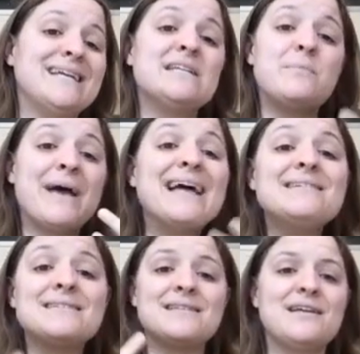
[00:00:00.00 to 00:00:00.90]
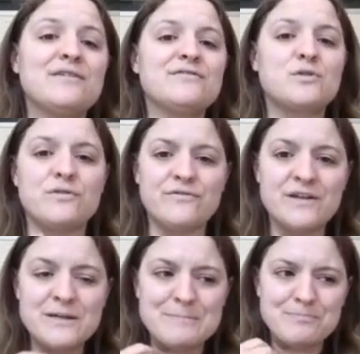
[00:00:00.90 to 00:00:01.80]
independently of sort of
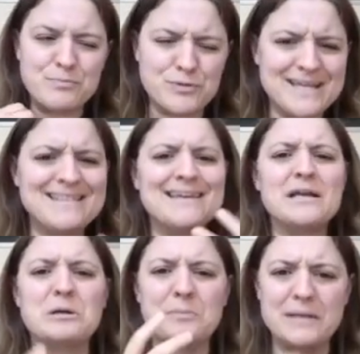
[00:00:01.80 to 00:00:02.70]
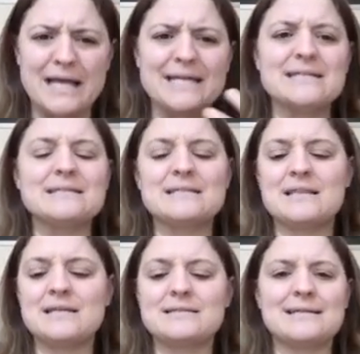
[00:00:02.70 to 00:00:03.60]
breathing compliance and
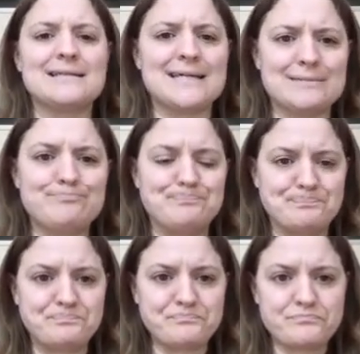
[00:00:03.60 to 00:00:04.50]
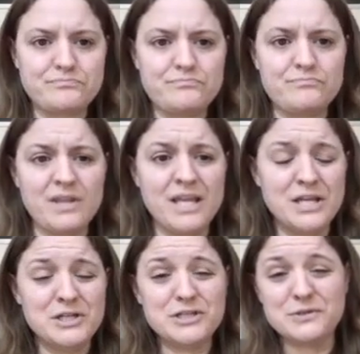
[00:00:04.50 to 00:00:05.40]
things like that.
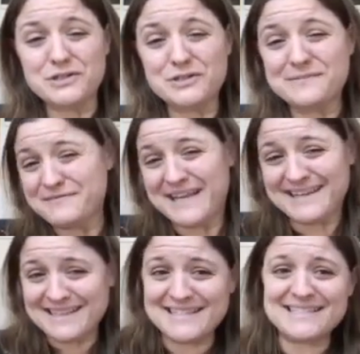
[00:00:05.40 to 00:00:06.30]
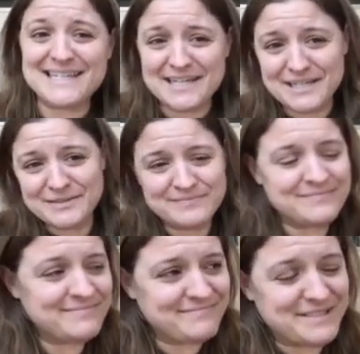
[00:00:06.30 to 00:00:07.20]
So in terms of getting these data,
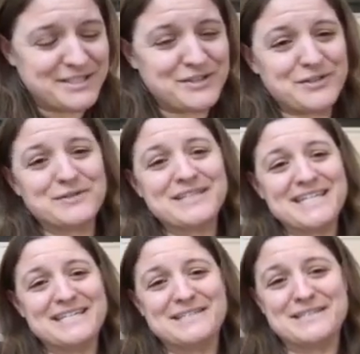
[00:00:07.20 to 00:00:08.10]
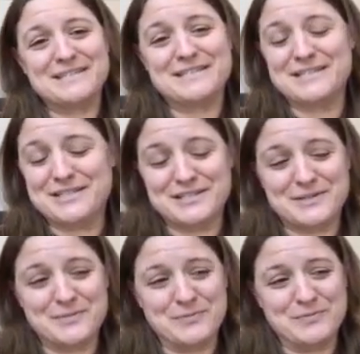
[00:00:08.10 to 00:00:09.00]
it's certainly easier to
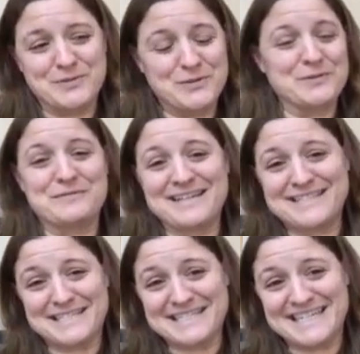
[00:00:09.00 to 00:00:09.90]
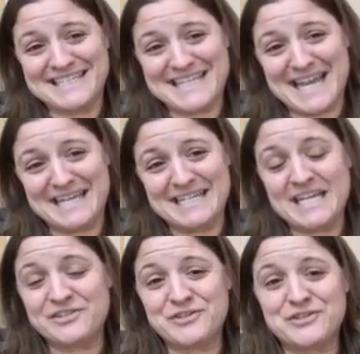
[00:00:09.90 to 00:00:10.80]
just do a resting state scan.
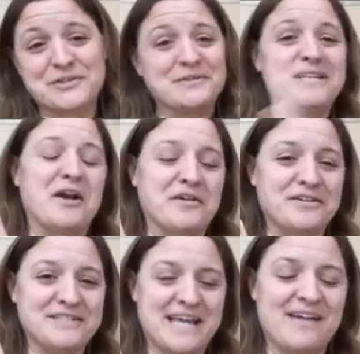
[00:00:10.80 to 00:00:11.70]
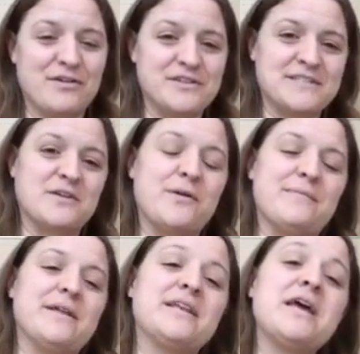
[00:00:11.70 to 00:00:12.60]
It's certainly harder to have all this
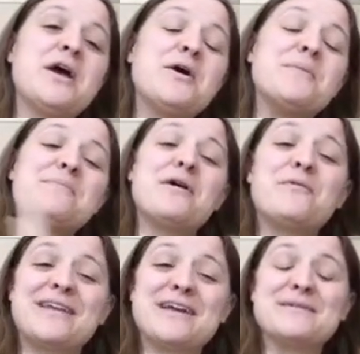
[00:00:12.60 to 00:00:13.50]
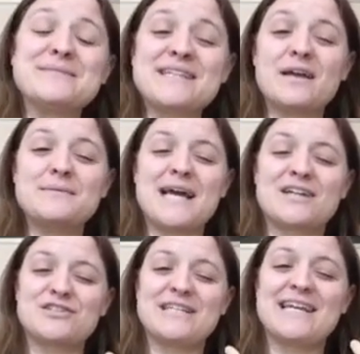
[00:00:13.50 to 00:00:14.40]
equipment. But when it comes time to
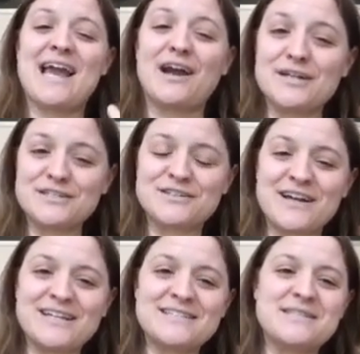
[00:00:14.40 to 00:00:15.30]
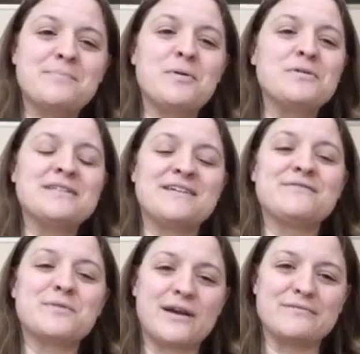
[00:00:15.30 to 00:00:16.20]
actually characterize the bold
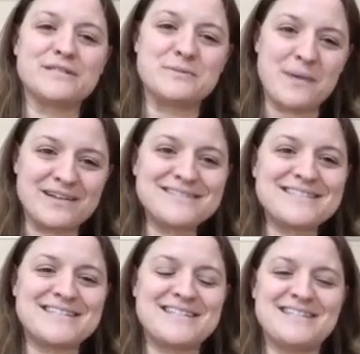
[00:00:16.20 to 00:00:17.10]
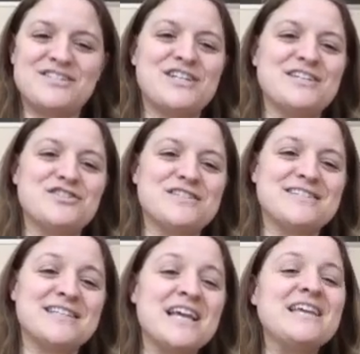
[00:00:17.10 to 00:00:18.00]
fMRI response to these
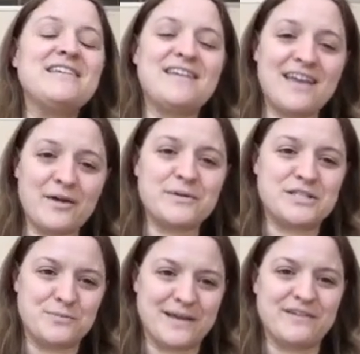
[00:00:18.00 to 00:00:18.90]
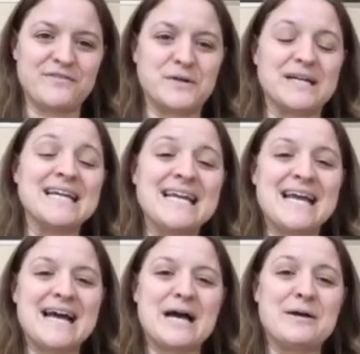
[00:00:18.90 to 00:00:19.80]
changes, you get what you pay for.
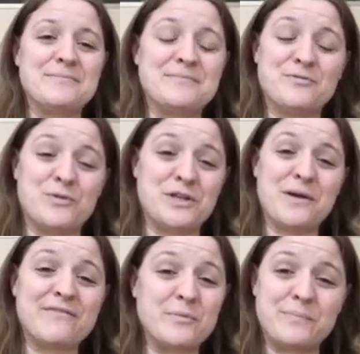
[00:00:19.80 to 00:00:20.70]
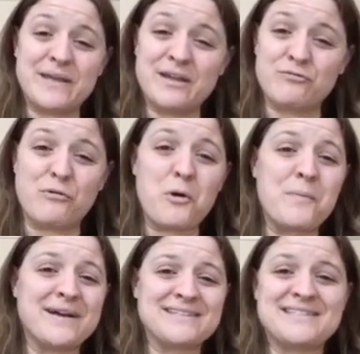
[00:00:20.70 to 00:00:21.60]
When you have a big,
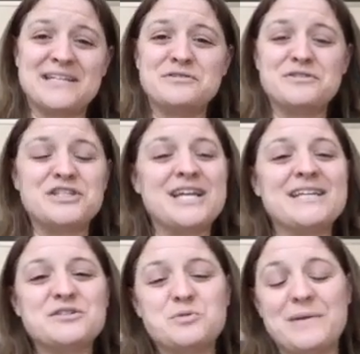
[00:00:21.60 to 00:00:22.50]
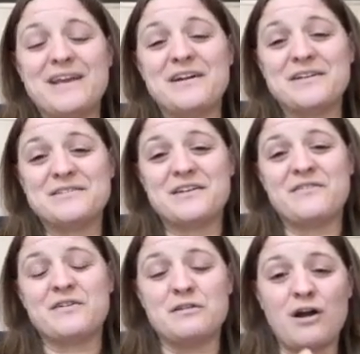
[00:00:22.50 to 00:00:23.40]
robust signal change because
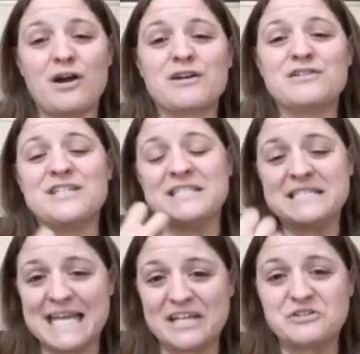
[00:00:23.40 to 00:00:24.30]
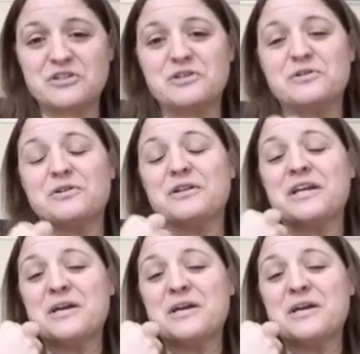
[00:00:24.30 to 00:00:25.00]
of a large, intentional